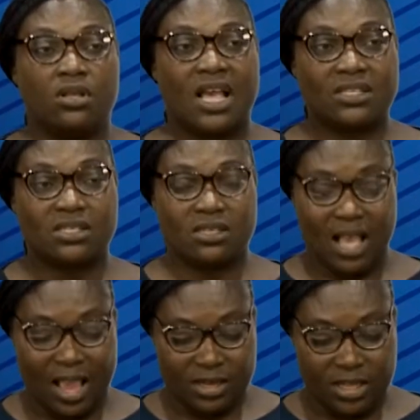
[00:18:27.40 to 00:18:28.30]
That
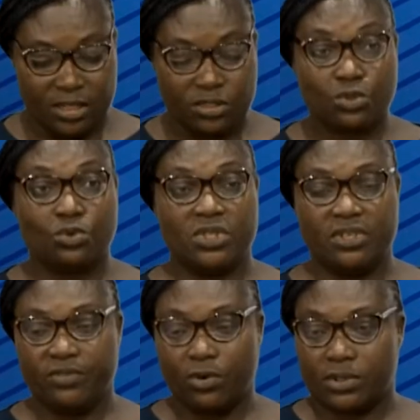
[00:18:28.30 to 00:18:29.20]
can lead to
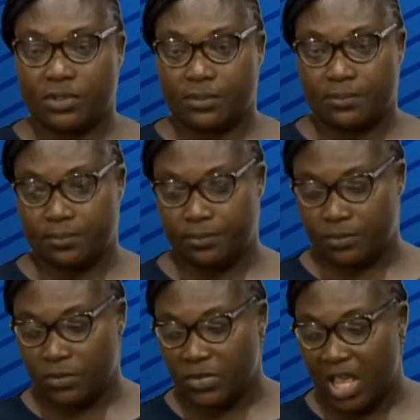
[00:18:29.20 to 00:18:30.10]
divorce.
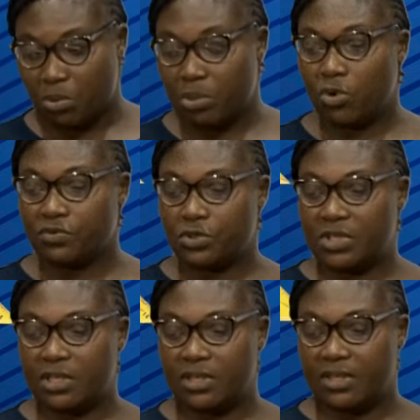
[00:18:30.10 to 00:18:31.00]
Then we move to
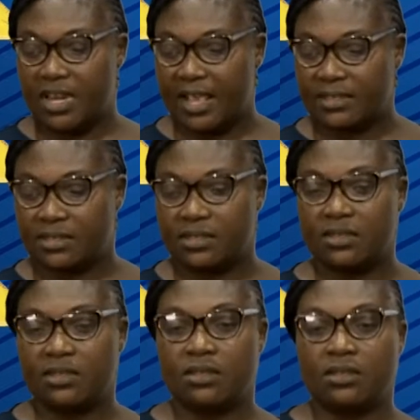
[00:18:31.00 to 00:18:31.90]
the next
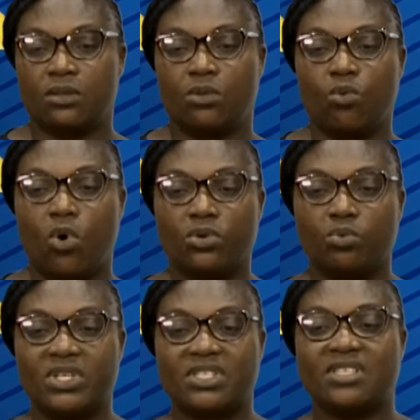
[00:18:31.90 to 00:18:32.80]
one,
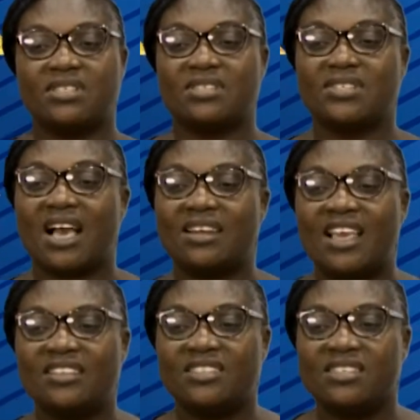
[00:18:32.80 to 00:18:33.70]
which is
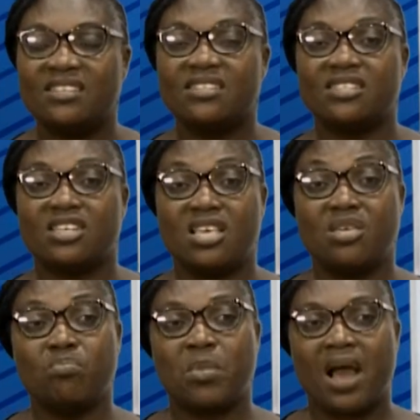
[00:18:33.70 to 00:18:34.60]
challenges
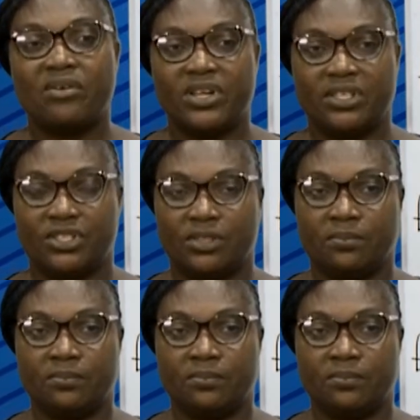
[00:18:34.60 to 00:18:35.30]
in marriage.